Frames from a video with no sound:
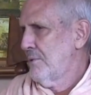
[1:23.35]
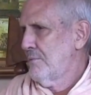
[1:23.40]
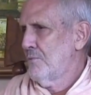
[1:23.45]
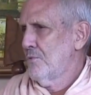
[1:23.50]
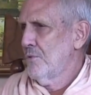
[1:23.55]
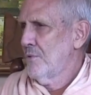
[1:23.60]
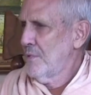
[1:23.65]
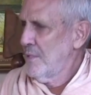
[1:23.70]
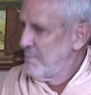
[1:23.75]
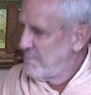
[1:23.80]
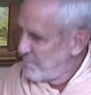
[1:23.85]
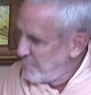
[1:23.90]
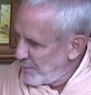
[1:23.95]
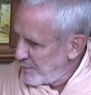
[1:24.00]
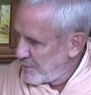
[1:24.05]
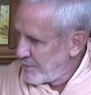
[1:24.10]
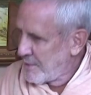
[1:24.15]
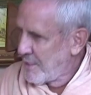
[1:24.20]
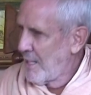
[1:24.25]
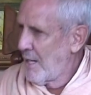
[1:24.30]
and really
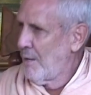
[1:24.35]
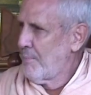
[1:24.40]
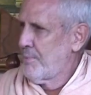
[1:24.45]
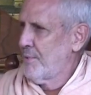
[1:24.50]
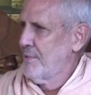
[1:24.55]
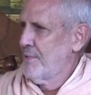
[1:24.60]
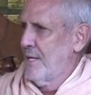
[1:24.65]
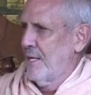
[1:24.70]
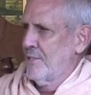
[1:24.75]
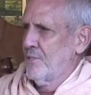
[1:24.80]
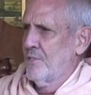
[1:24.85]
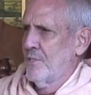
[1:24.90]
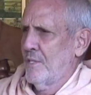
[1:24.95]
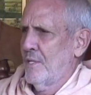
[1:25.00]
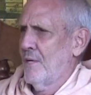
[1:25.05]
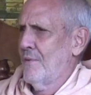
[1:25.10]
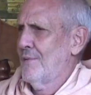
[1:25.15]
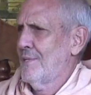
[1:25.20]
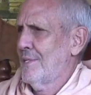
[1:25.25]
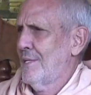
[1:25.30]
push cow protection
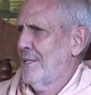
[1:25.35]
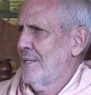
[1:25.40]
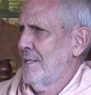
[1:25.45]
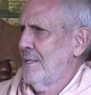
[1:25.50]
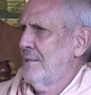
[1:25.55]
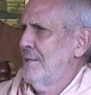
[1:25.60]
and everything."